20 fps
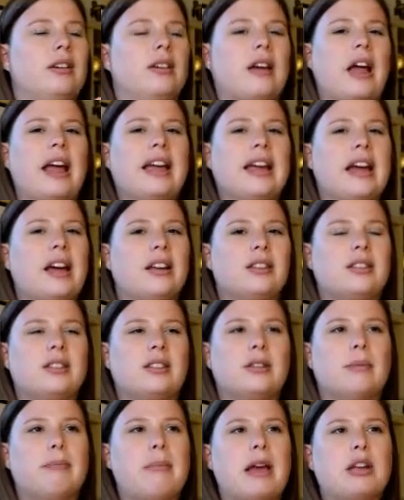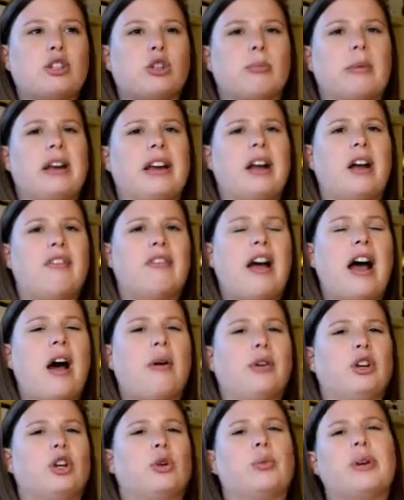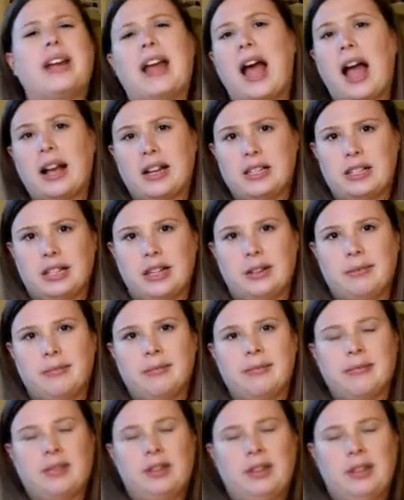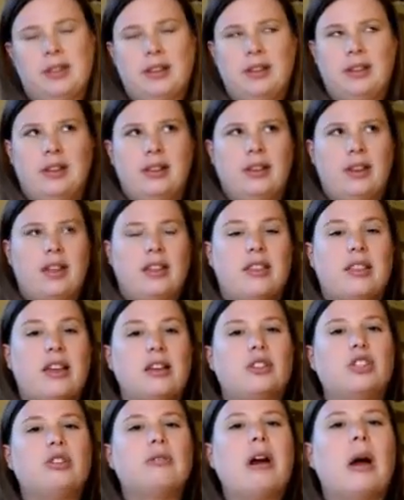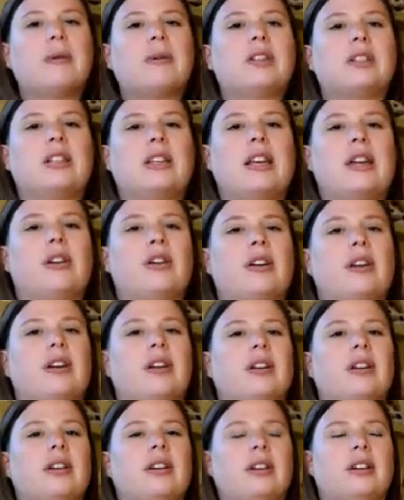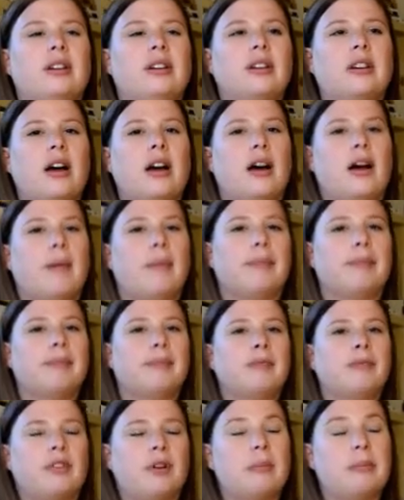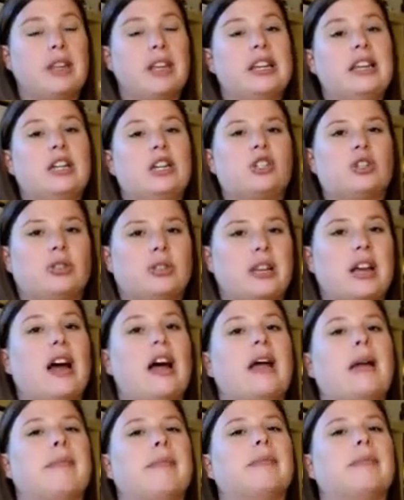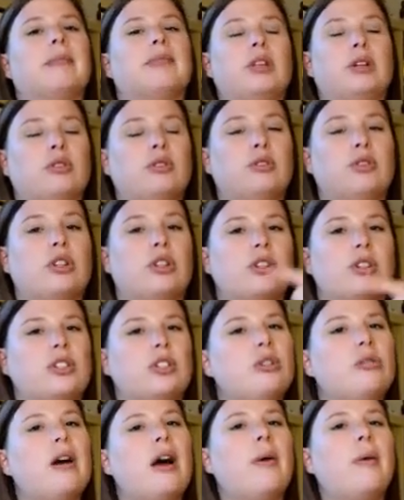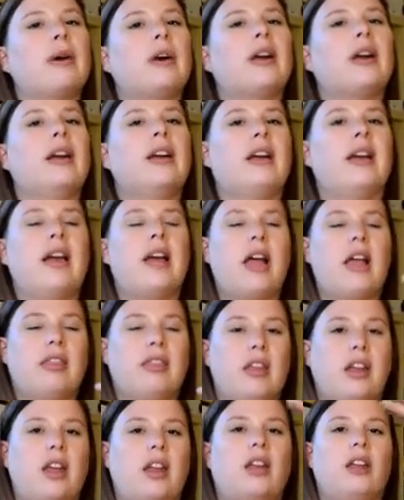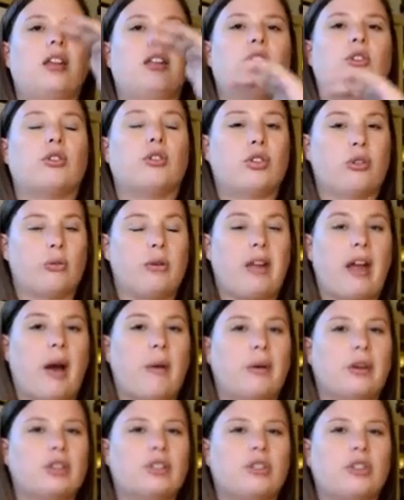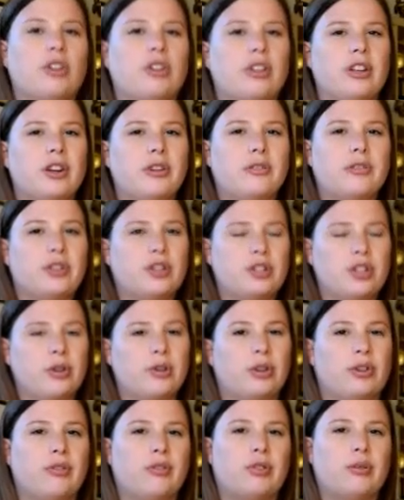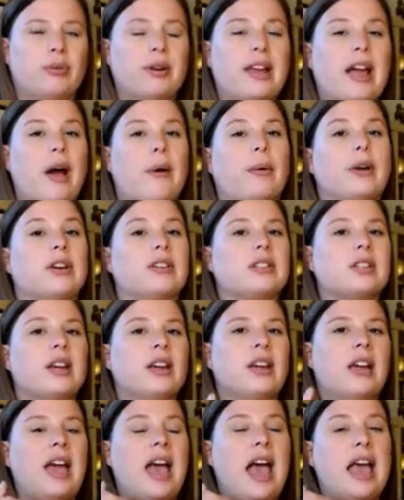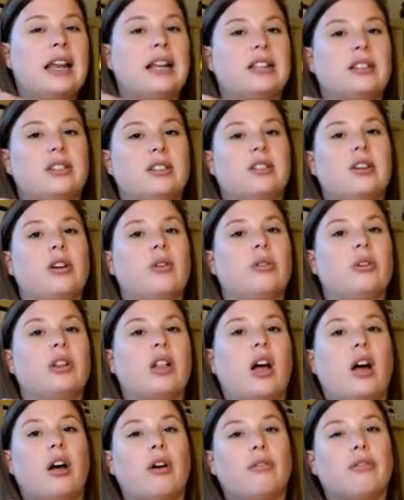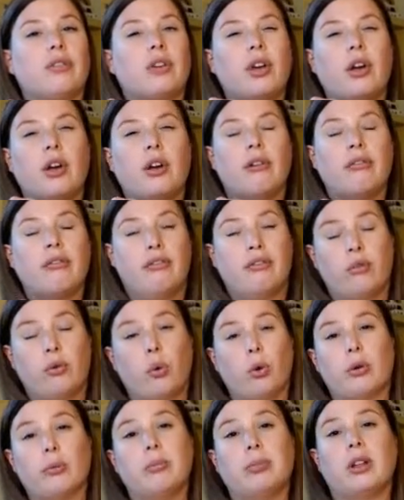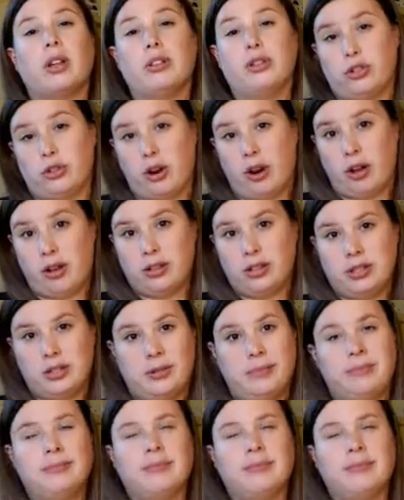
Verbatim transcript: I guess measurement of how you're reacting. And then two hours later, Um, from the initial time, they'll do your two hour and then your three hour. So you're there for a total of three hours, and it's a total of four blood draws.